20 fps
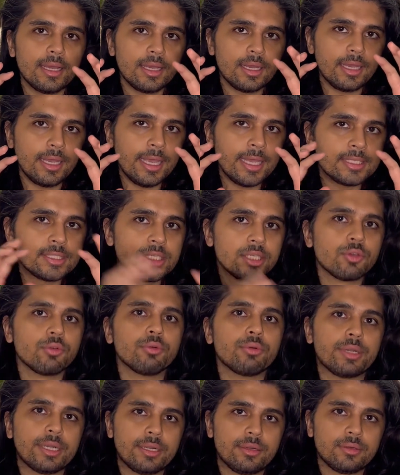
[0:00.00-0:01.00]

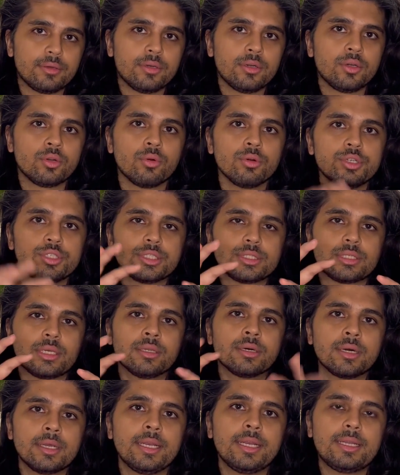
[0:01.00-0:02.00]
execute it. Don't just
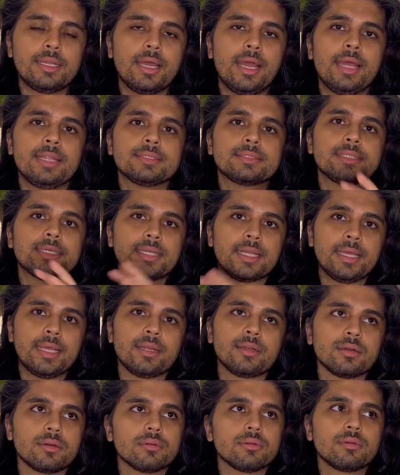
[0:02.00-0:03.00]
learn it and sit
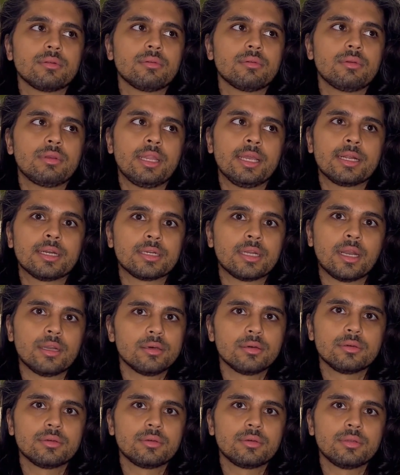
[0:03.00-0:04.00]
like a
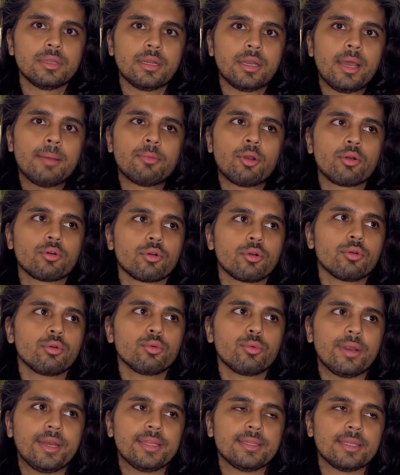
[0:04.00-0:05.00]
dud, that I'm not going to
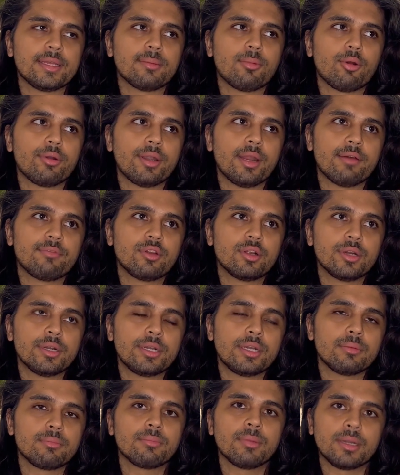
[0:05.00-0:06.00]
do anything about it, I've learned
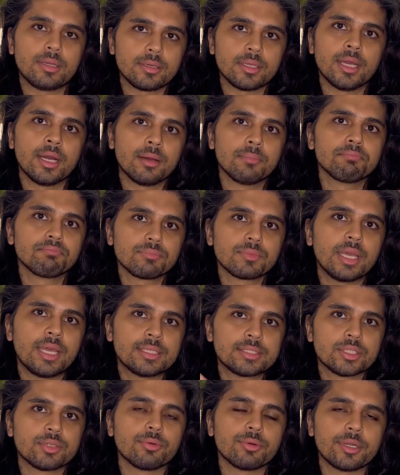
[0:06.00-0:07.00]
it, but yeah,
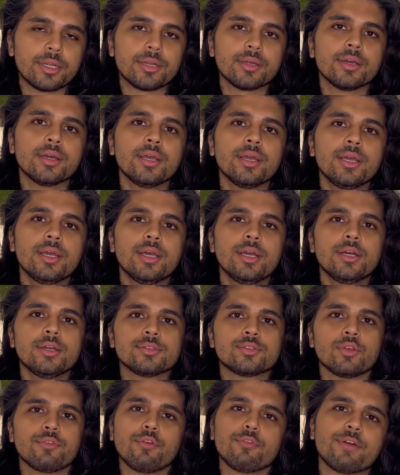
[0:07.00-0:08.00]
execute it.
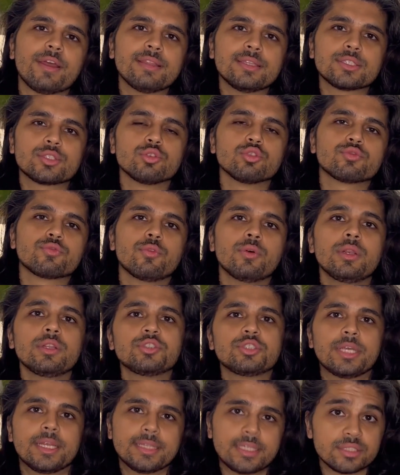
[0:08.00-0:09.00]
So if you find this useful,
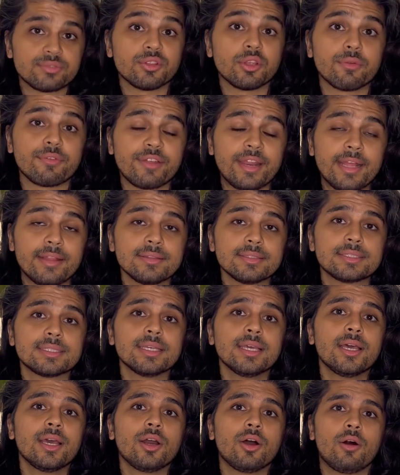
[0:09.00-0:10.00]
share this with your friends.
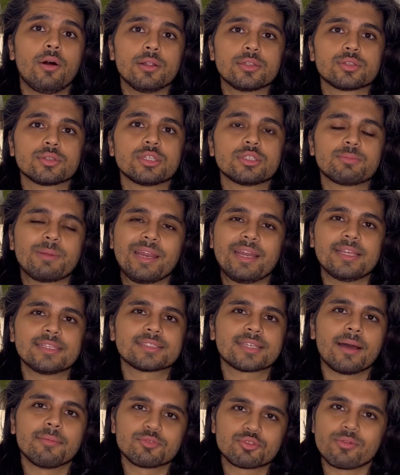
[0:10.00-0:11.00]
Also, this playlist
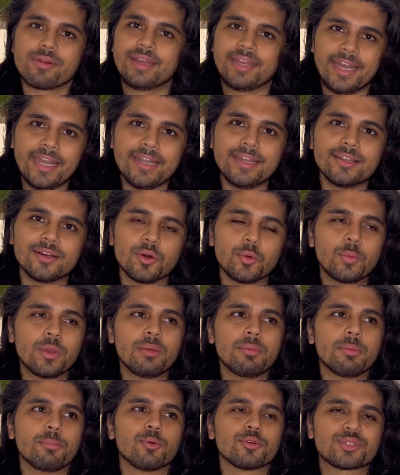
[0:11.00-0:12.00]
comes to an end. We'll
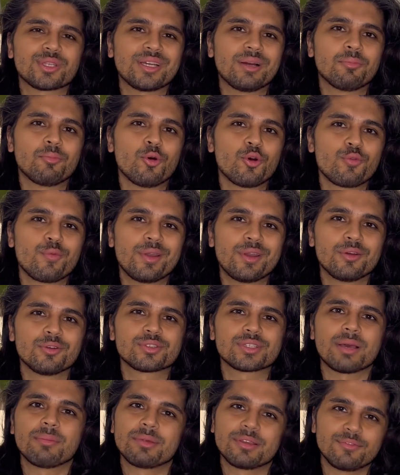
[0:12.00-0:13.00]
be posting up more
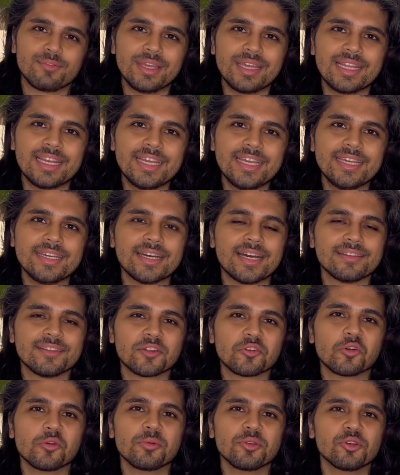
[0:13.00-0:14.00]
videos coming weekly, and there are
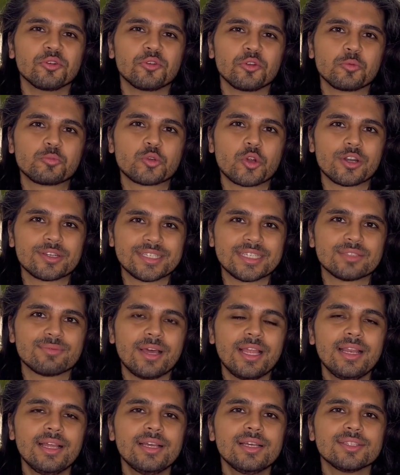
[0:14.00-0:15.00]
going to be YouTube shorts as
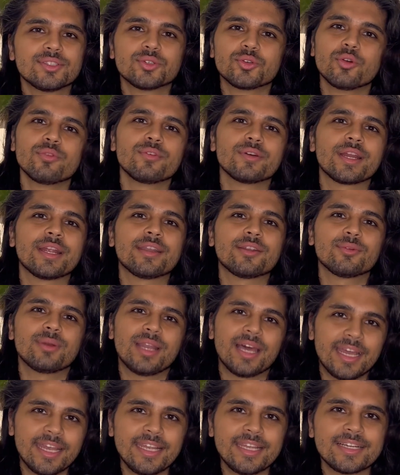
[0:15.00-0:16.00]
well. So don't forget to
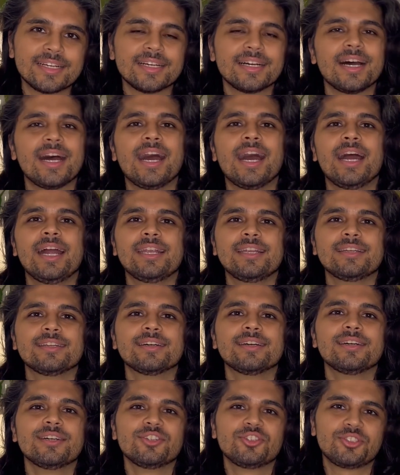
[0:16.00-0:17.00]
like and
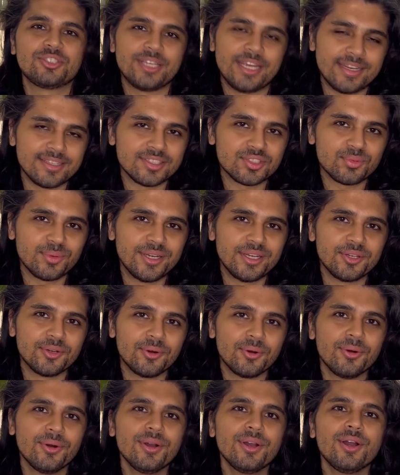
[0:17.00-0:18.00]
share this
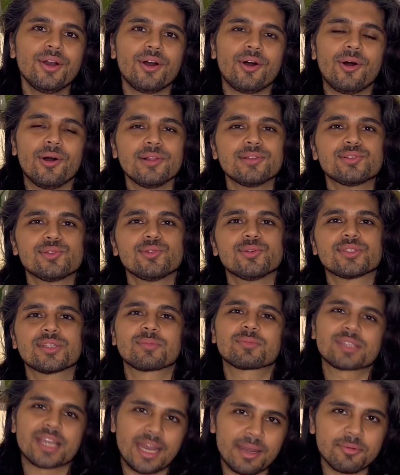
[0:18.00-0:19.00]
video. Also,
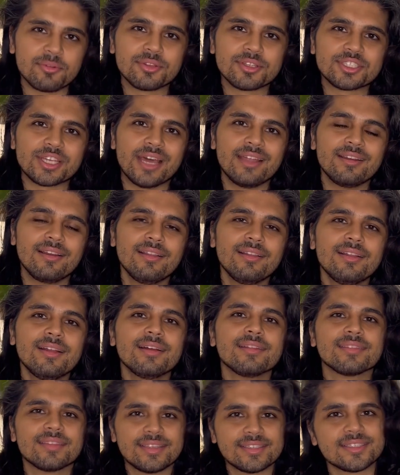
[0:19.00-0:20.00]
subscribe to the channel.
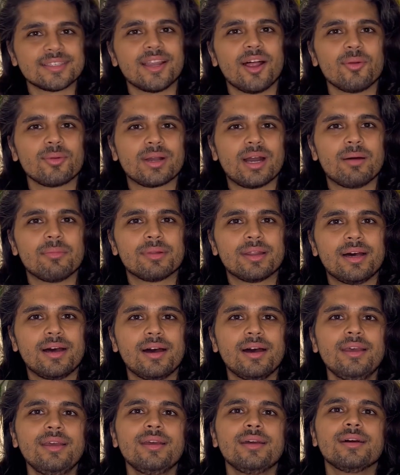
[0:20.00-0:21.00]
This is Rahul
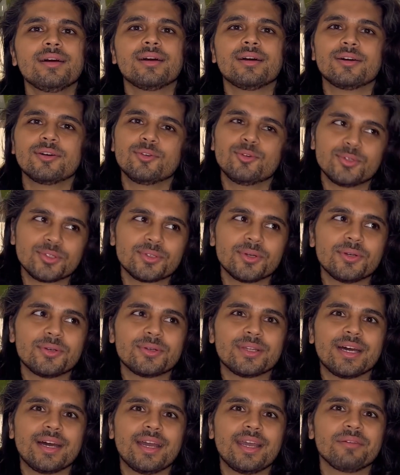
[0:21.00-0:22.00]
Kamra, who's going to
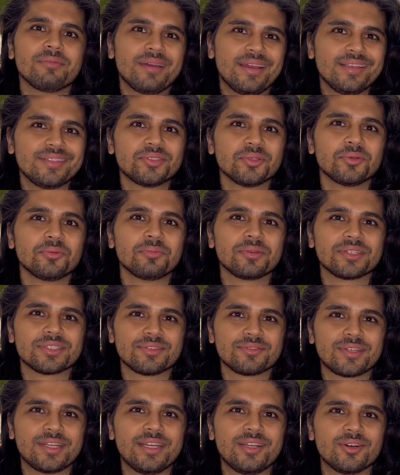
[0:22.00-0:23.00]
die very soon because
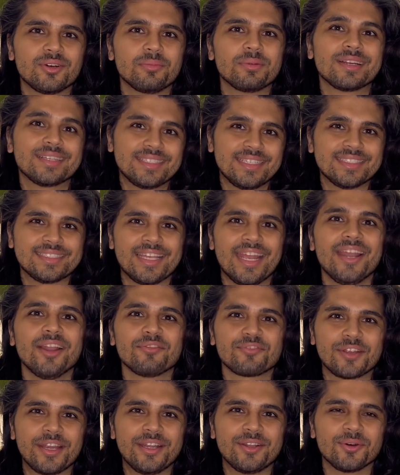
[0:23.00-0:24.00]
of keto, because he's scared
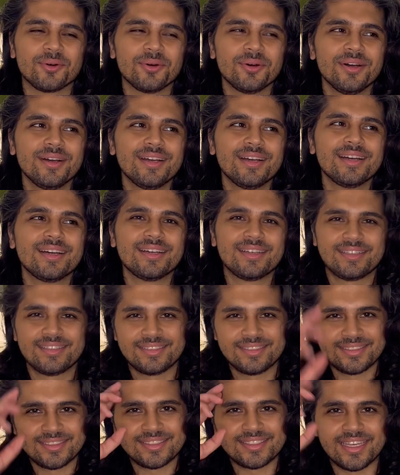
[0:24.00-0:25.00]
of keto.
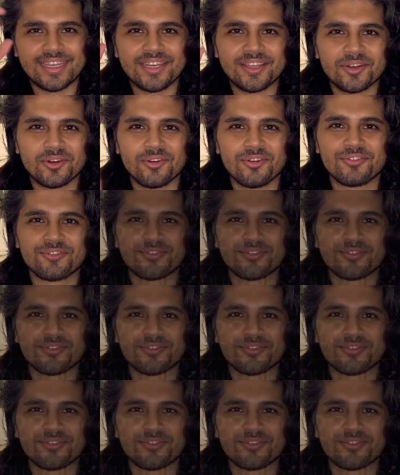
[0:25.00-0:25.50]
Signing off.